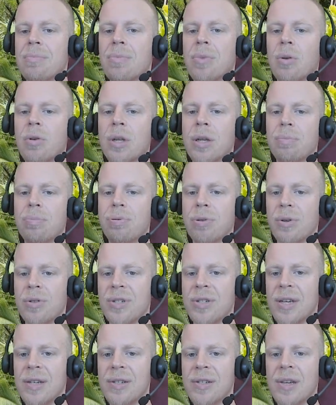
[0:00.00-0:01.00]
molding
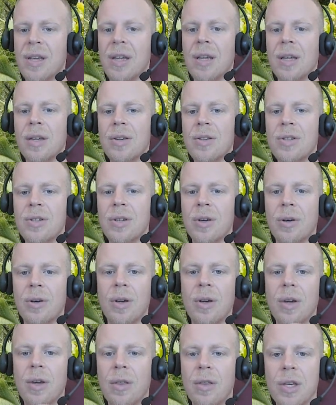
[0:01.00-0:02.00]
process.
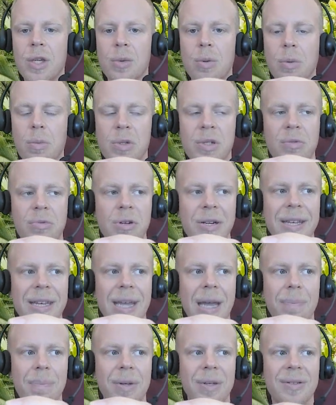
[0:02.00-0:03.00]
So that's why I was really
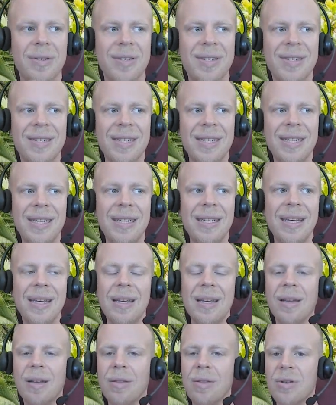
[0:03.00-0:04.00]
happy to see
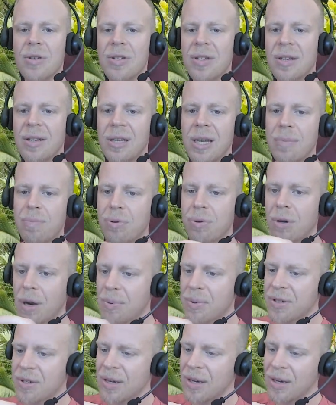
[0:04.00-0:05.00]
those clear
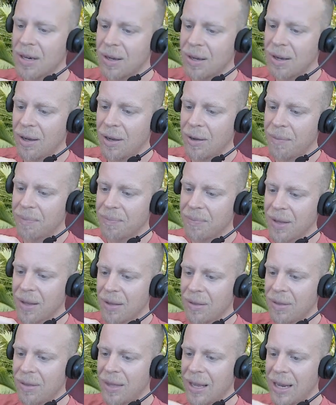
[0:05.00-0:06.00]
props.
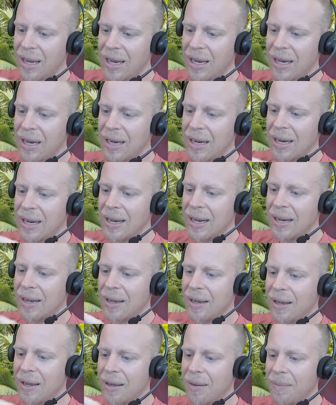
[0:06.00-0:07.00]
They
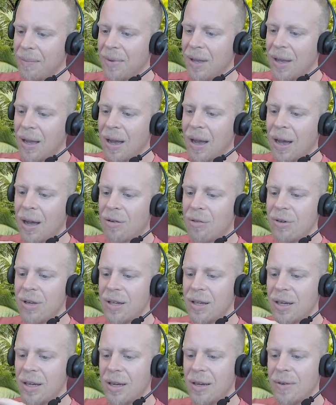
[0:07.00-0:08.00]
are
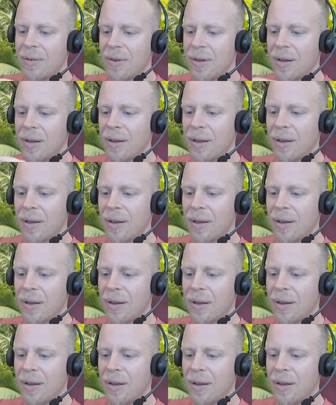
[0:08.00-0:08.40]
really